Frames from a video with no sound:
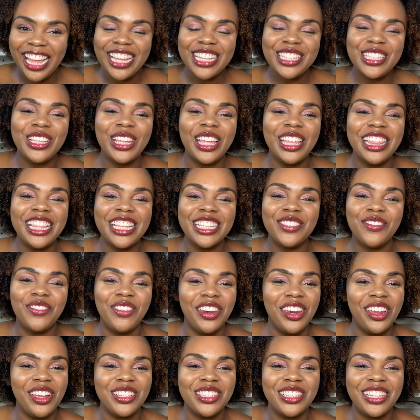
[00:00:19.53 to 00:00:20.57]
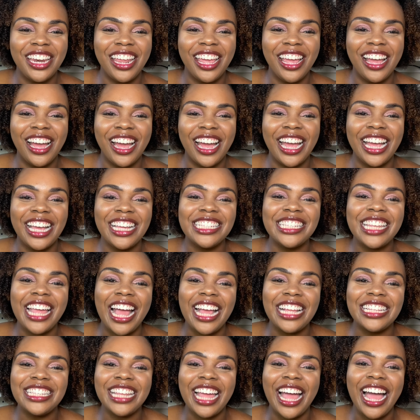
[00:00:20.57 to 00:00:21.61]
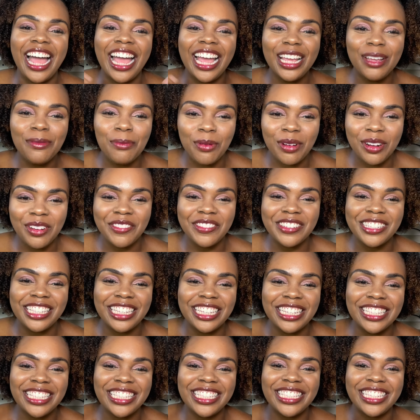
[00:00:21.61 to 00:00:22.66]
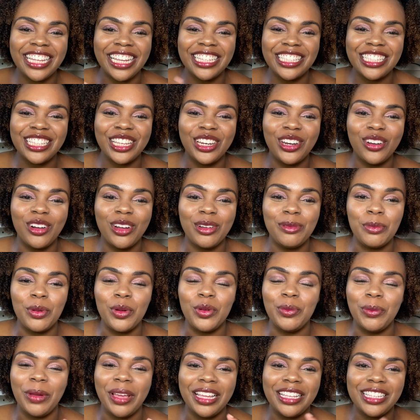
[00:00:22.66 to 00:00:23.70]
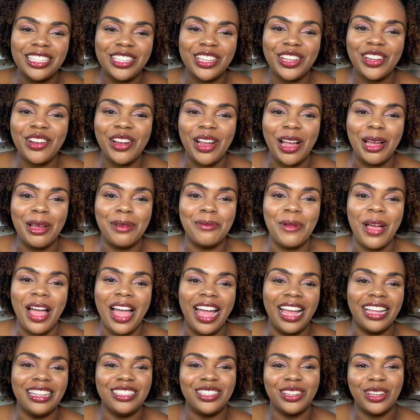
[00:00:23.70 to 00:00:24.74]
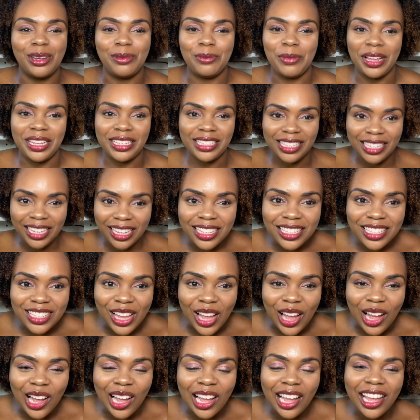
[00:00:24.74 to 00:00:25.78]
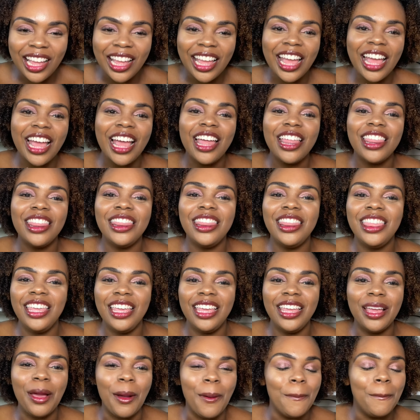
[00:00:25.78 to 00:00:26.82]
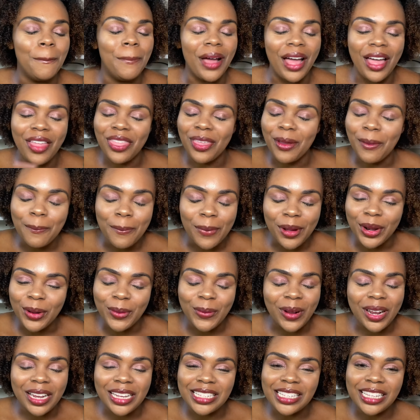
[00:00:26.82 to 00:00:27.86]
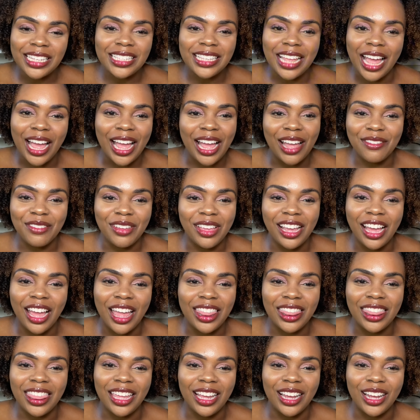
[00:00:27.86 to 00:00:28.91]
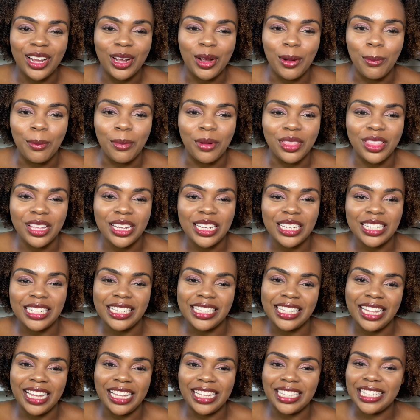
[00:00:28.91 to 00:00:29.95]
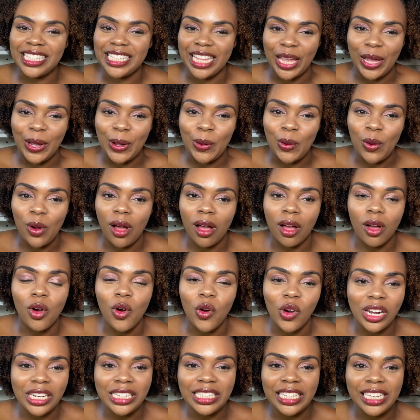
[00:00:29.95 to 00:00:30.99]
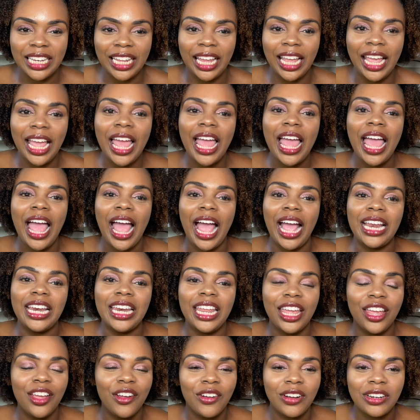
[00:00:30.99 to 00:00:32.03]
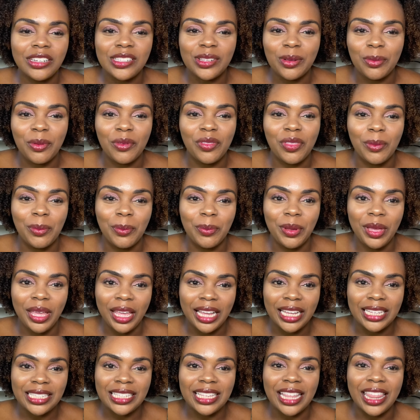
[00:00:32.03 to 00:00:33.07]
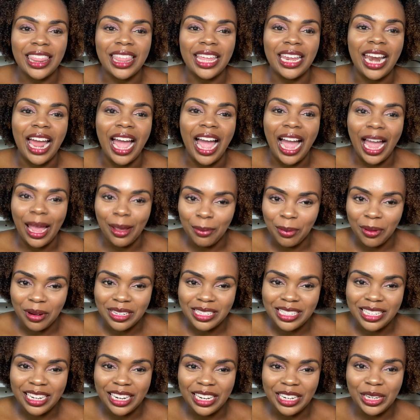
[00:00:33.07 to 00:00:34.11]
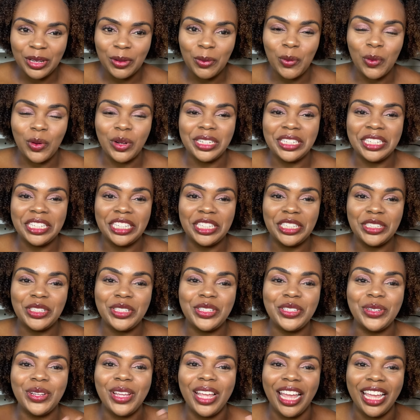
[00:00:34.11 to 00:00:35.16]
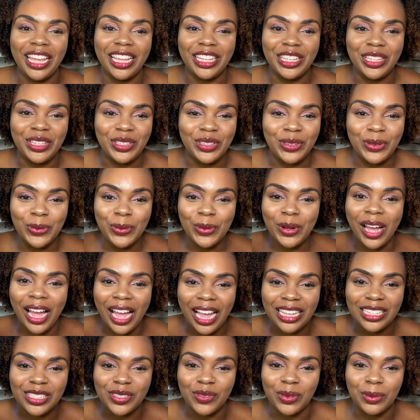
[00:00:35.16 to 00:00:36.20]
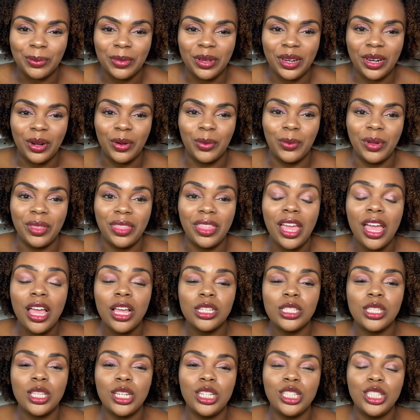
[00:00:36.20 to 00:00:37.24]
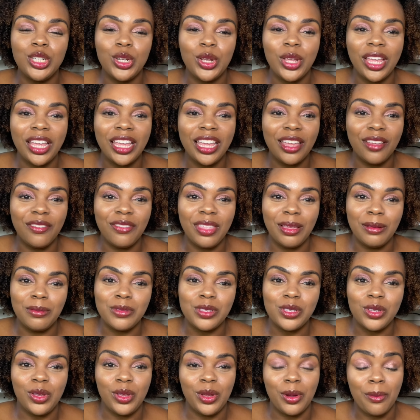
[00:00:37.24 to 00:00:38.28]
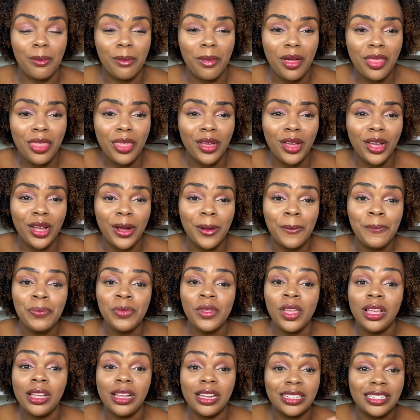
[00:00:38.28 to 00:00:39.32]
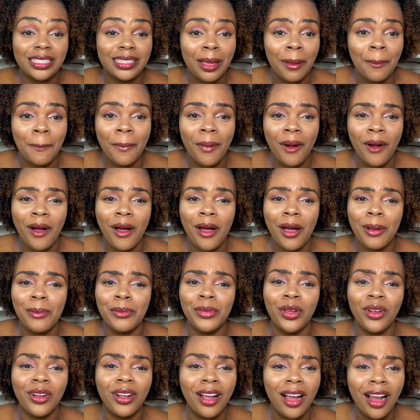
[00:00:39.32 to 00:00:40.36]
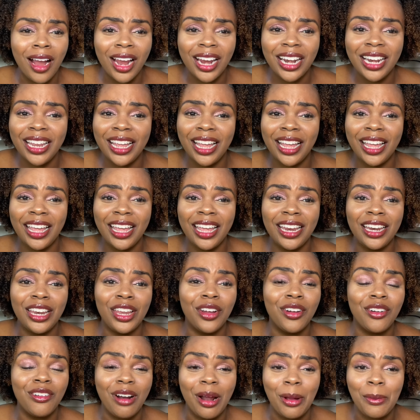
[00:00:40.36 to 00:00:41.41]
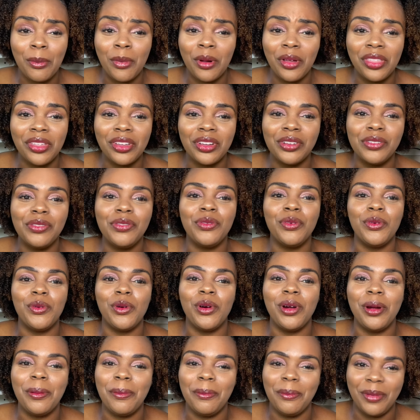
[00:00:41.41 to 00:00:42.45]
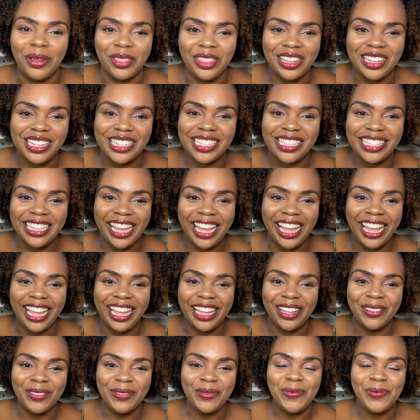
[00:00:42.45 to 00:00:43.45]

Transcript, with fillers: So in this video today guys, as I previously stated on both my Instagram and on my TikTok, the Bath & Body Works is having their Mother's Day sale currently, and here are some of the picks that I personally wanted to get you guys familiar with so that you can give them to your mother, your stepmom, your guardian, your grandmother for Mother's Day.